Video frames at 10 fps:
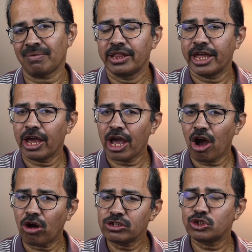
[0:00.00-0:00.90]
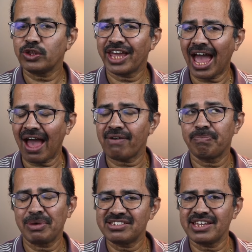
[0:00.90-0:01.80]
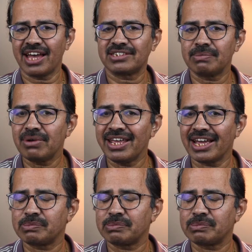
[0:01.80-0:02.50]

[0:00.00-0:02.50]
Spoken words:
They have PC assembly